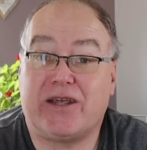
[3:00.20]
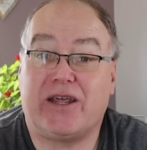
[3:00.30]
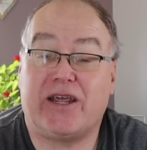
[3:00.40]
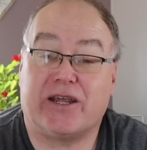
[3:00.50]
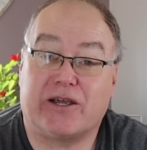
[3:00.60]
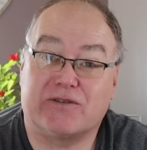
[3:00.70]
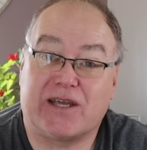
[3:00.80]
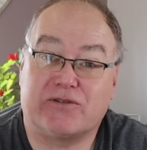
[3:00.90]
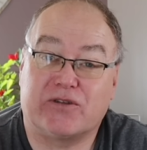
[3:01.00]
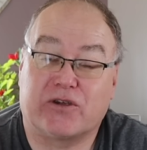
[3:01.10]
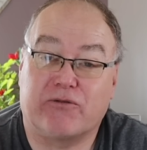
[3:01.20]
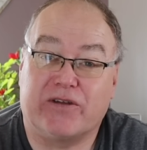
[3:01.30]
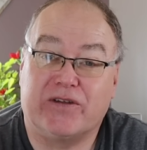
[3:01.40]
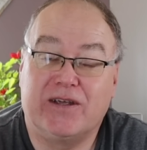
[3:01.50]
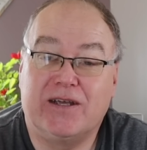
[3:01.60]
it, it goes out to the
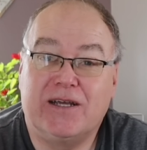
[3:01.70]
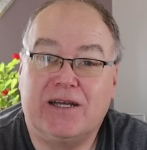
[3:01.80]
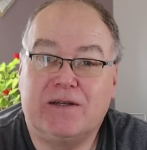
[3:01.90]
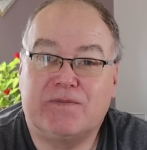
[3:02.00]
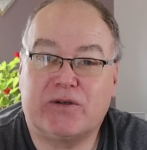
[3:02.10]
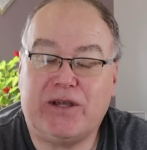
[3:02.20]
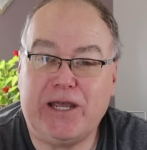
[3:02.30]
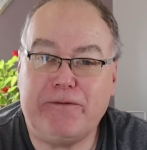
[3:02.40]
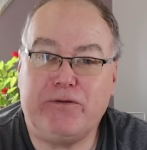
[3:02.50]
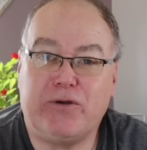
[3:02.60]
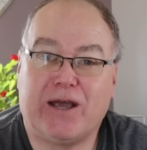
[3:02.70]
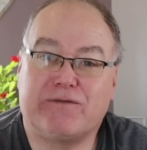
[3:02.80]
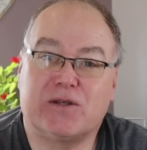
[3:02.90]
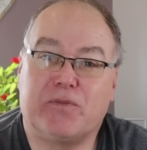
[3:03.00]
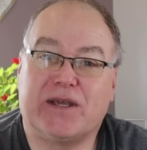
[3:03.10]
grid. So if you
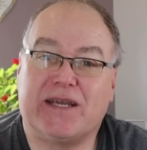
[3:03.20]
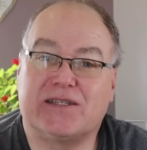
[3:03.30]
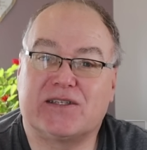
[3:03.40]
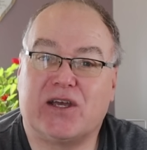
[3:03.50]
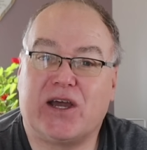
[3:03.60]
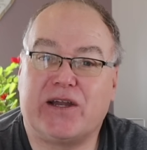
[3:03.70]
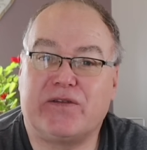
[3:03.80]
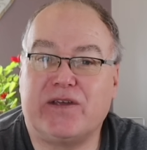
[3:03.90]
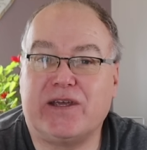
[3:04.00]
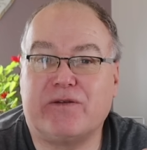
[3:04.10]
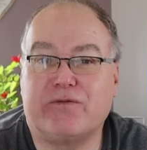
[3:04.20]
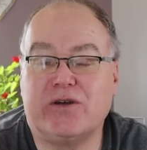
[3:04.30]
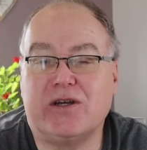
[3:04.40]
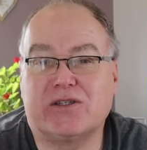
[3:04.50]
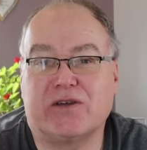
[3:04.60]
have something inside the
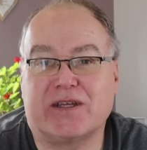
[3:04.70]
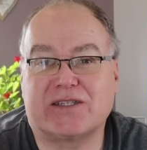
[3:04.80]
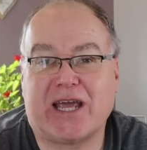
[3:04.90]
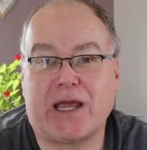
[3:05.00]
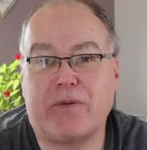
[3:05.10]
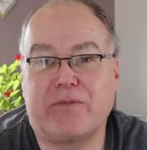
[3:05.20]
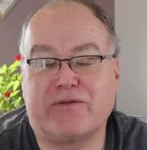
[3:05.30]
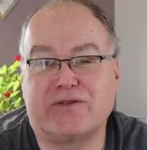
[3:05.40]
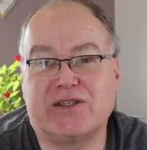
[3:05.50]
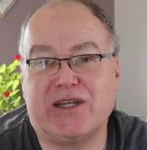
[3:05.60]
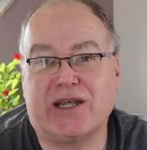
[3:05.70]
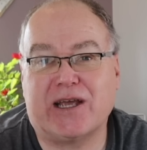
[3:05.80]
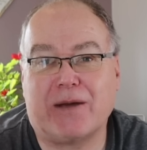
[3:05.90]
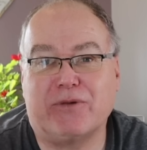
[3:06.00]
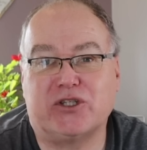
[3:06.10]
inverter that's capable of
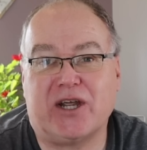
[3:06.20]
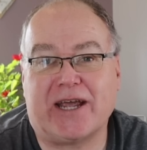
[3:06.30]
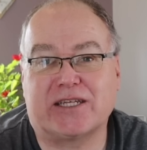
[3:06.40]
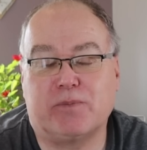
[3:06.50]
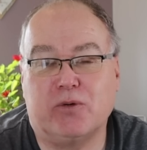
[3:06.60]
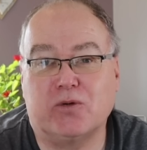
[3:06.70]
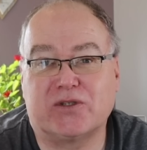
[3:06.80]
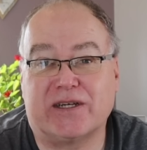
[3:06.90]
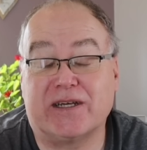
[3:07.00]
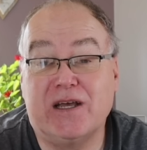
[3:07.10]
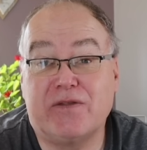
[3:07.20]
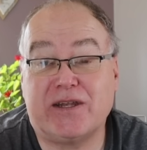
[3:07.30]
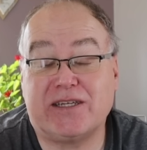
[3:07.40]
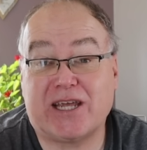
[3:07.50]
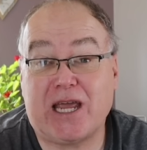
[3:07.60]
seeing how much you're exporting,
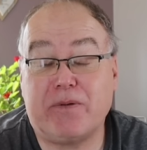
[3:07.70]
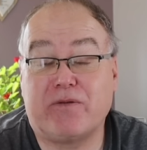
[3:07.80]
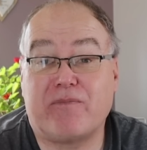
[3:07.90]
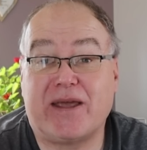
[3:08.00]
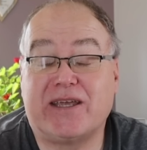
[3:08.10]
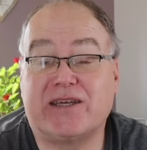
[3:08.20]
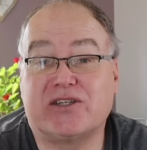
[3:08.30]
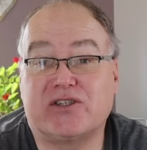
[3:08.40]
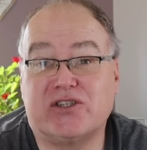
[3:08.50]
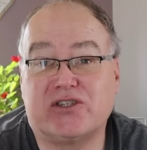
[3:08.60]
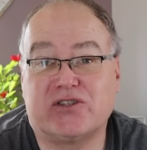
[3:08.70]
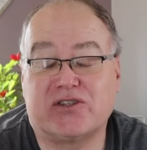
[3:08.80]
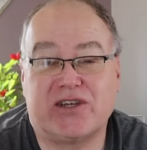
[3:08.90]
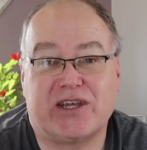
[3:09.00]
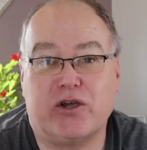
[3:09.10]
then it's capable of making a decision
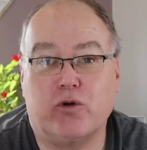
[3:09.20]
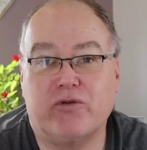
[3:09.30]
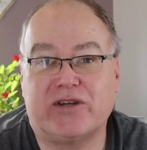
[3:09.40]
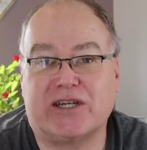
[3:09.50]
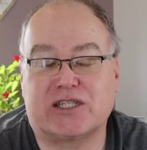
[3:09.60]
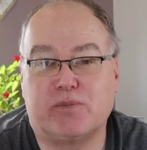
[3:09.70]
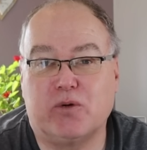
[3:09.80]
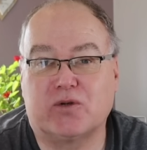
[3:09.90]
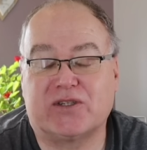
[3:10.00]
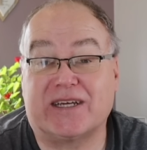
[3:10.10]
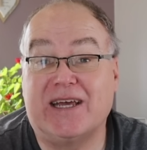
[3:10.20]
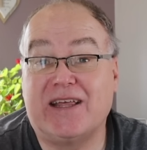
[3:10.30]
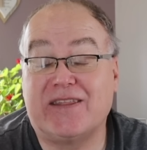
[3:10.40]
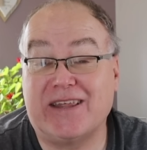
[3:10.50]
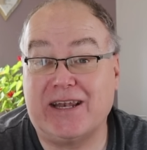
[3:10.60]
and saying you're already exporting
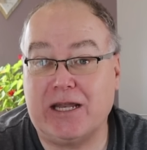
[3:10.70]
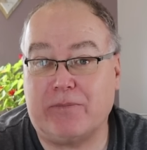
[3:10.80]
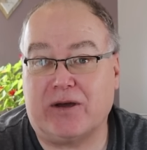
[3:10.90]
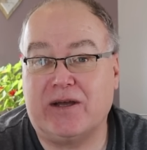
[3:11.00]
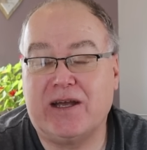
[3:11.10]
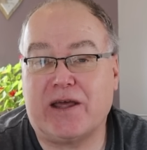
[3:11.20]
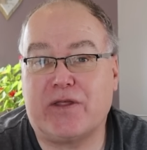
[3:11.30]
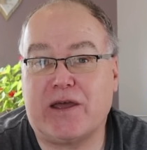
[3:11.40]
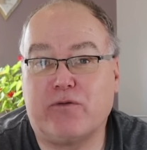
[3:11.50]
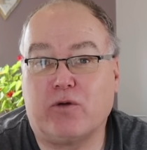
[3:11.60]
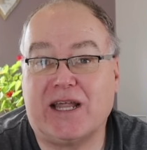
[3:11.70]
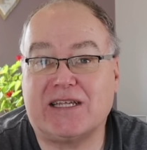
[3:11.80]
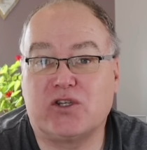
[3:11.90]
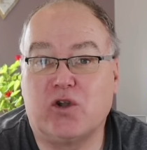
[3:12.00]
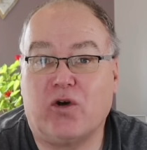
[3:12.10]
the limit, and therefore
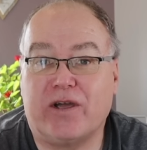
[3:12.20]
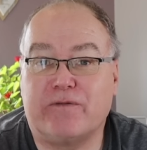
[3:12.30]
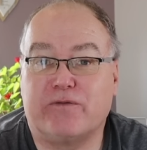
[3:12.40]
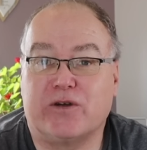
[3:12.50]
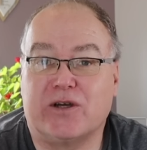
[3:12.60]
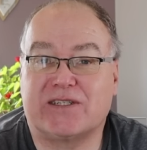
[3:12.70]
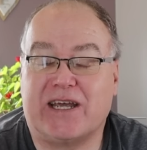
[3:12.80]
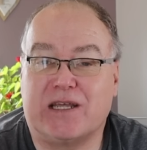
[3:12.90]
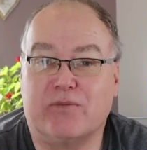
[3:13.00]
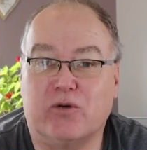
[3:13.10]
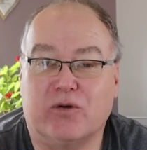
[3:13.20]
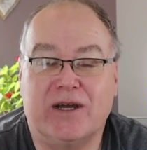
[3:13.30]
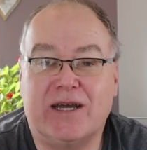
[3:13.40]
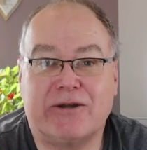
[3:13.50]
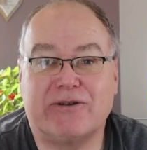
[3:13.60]
let's not invert anymore.